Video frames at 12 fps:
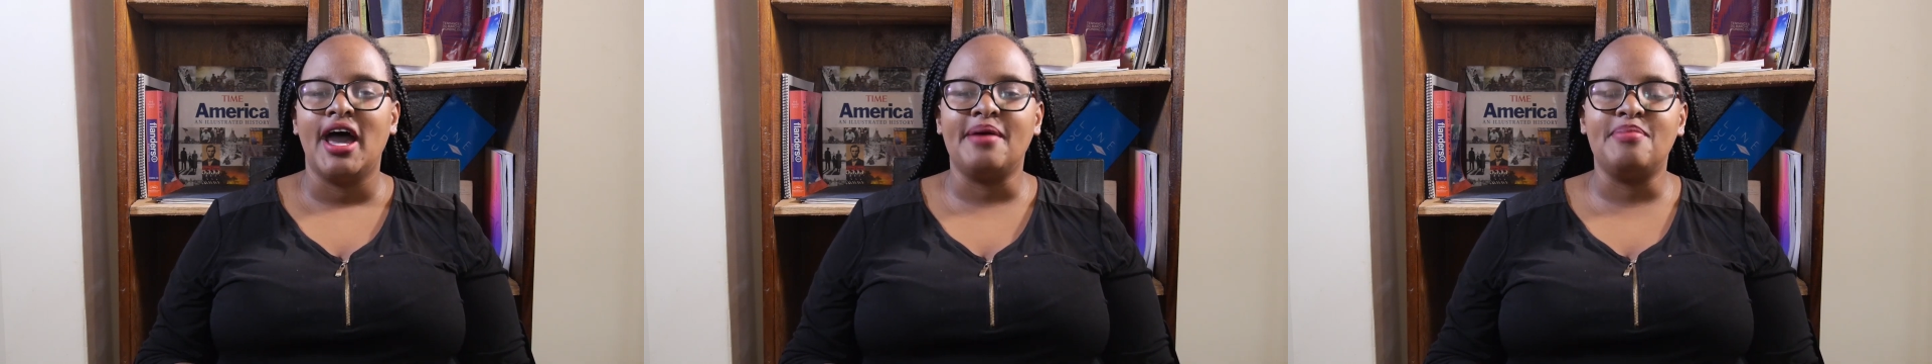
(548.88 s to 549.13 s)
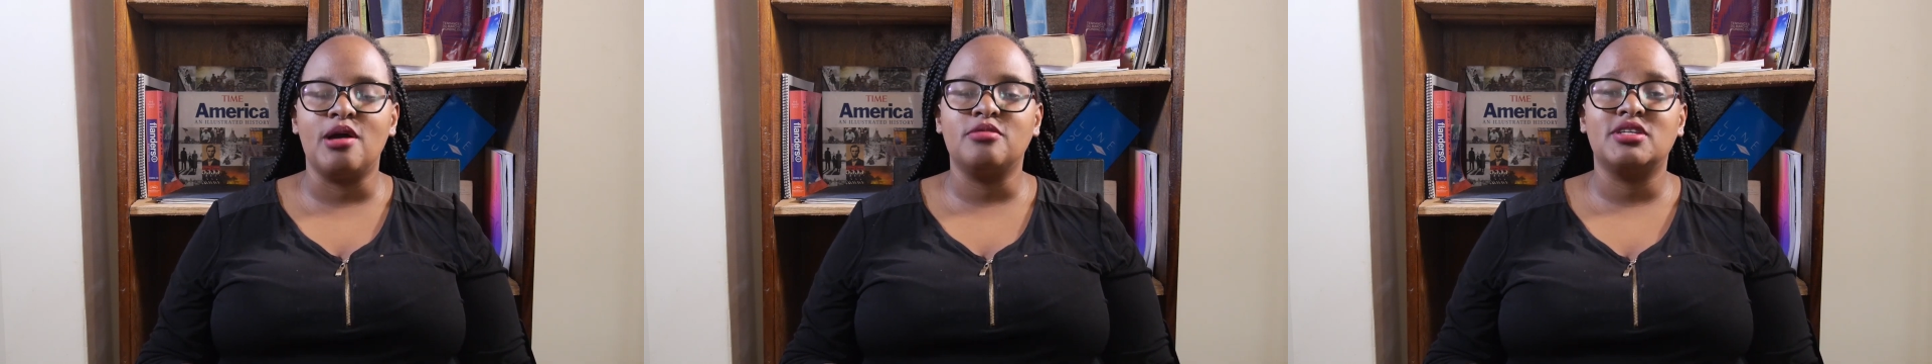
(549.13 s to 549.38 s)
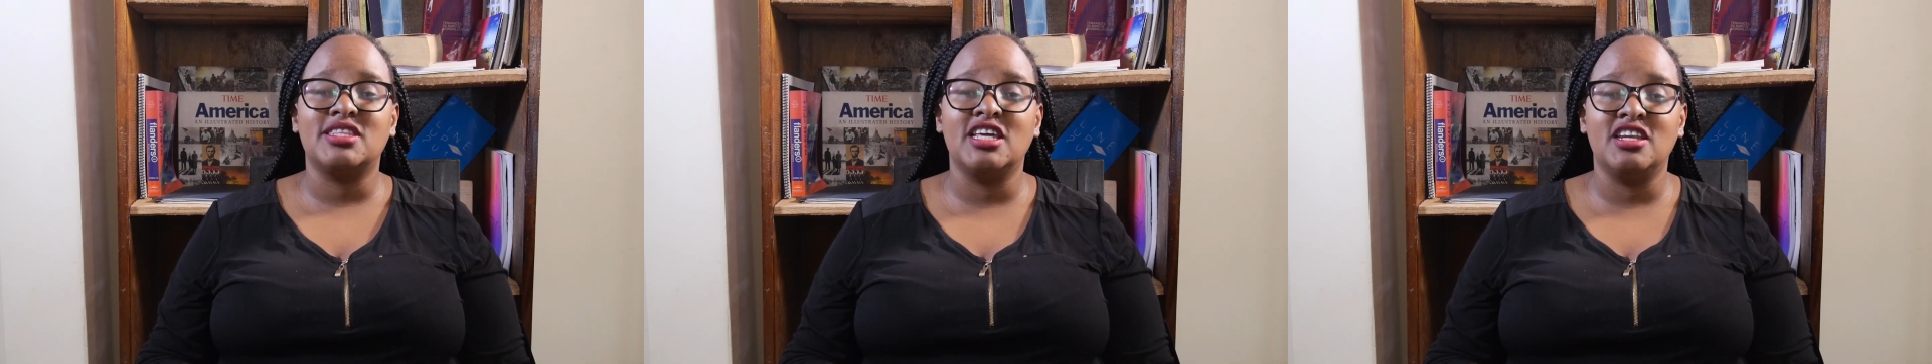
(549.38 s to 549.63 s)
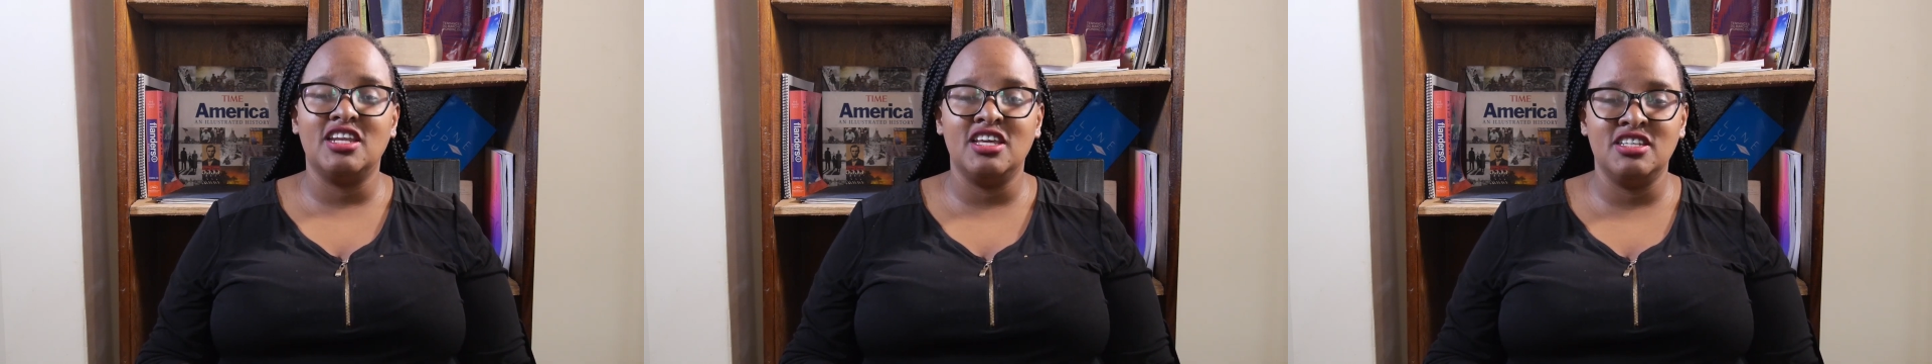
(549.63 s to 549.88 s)
about
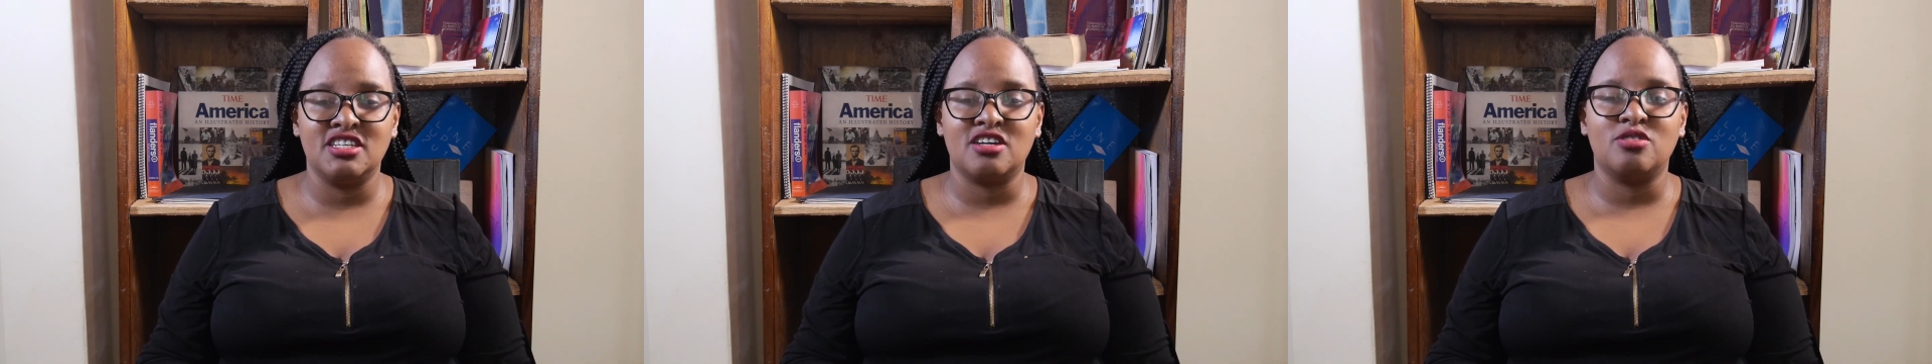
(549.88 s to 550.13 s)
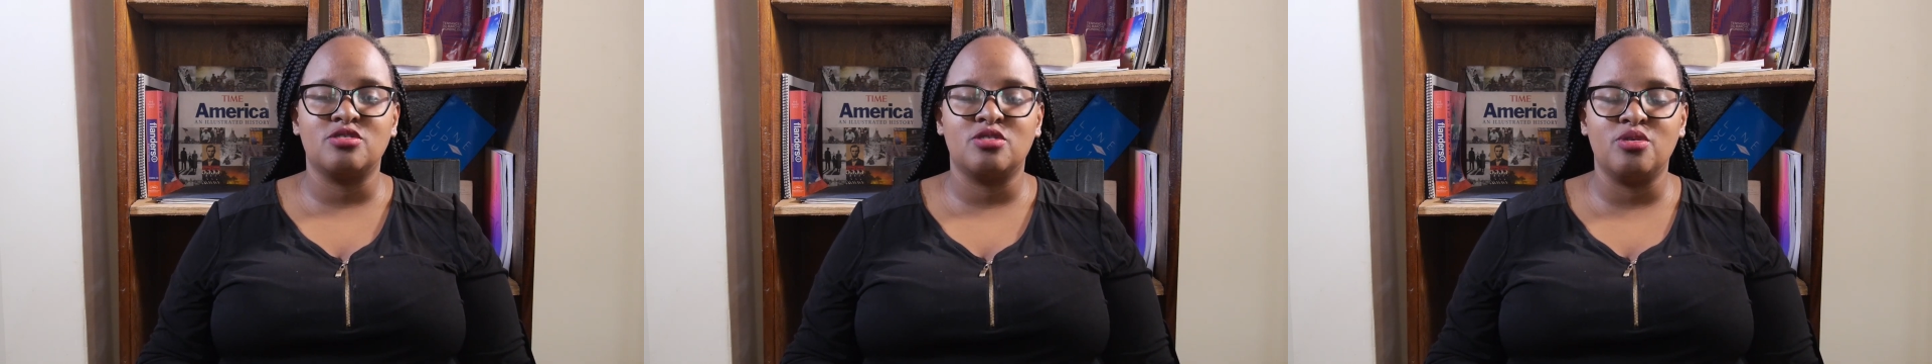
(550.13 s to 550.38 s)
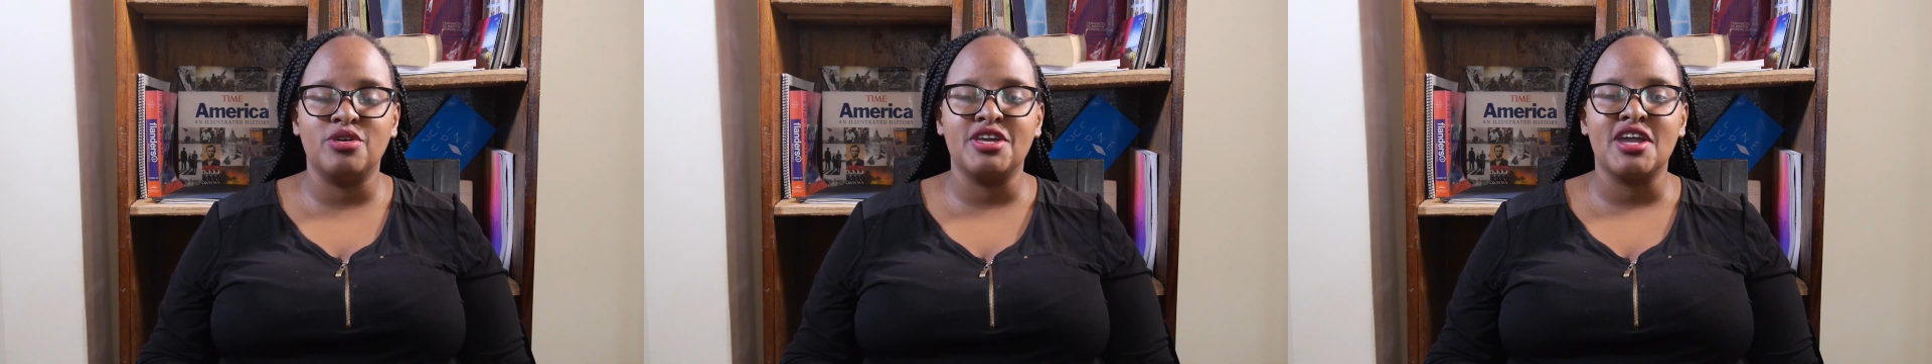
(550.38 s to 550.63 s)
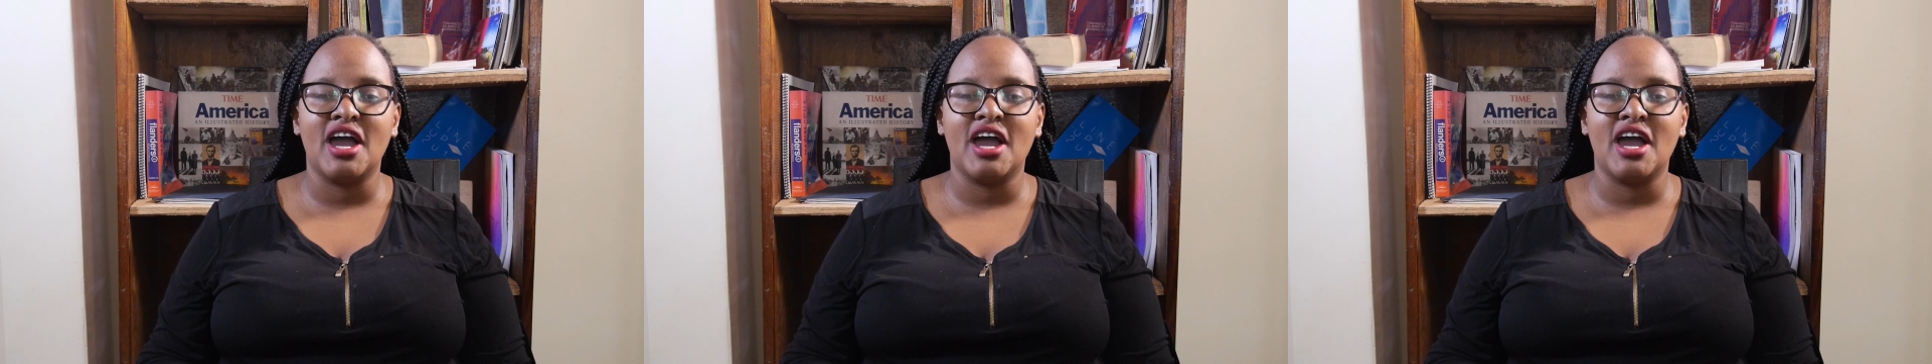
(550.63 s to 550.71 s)
the intake ongoing